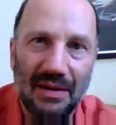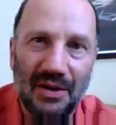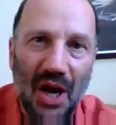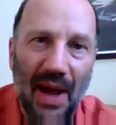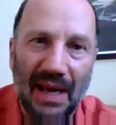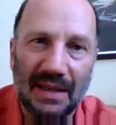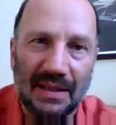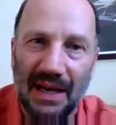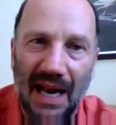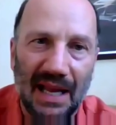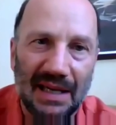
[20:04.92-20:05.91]
no
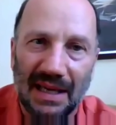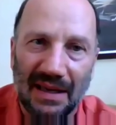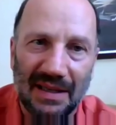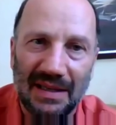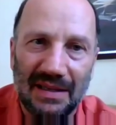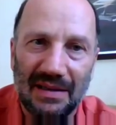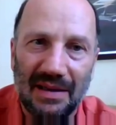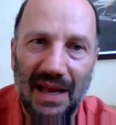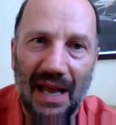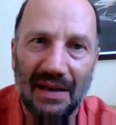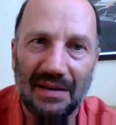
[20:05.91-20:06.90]
externalities.
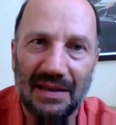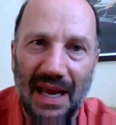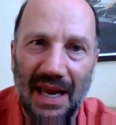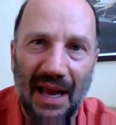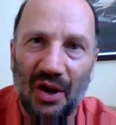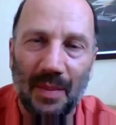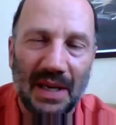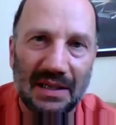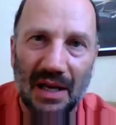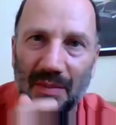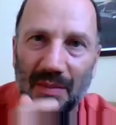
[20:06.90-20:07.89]
And in
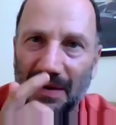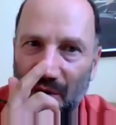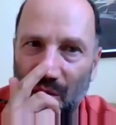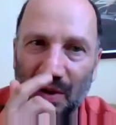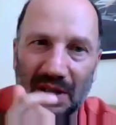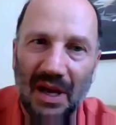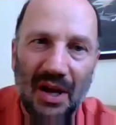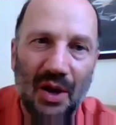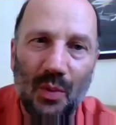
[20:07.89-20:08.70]
economics terms, of course,